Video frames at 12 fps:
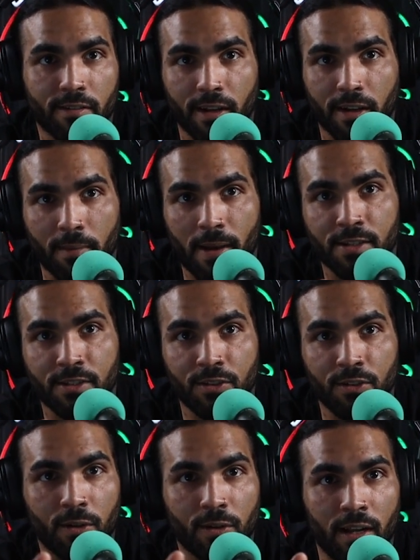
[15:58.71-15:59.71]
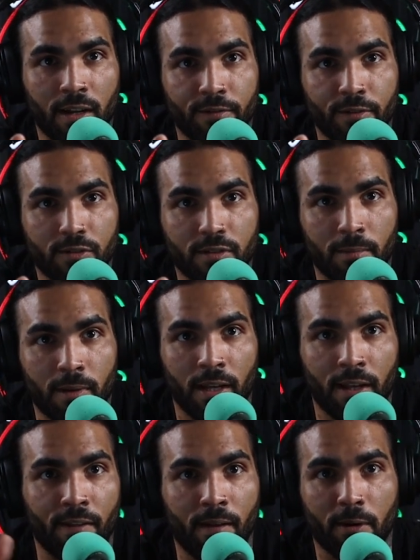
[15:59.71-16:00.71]
Like imagine you go to interview somebody
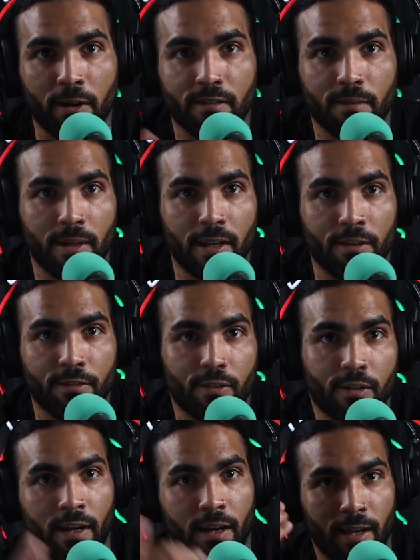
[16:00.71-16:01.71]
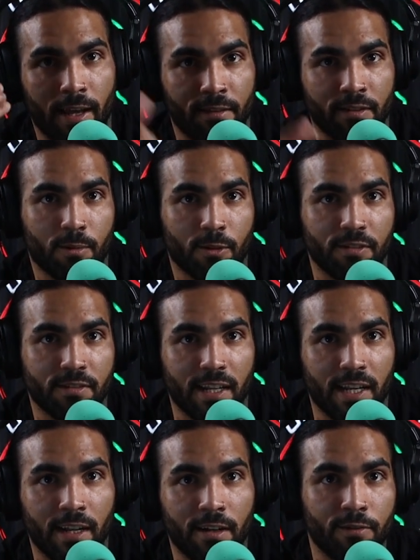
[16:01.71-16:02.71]
and they bring somebody else, they're like, yeah, this person's
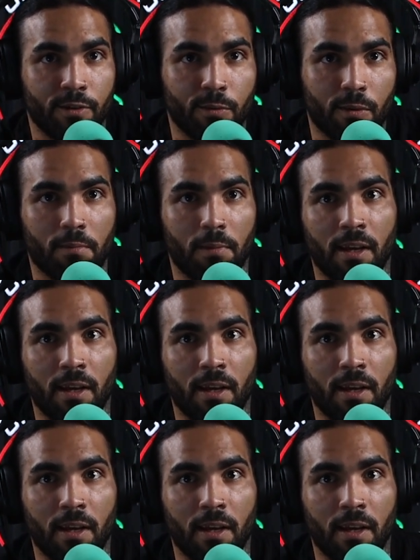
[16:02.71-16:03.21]
getting interviewed with me.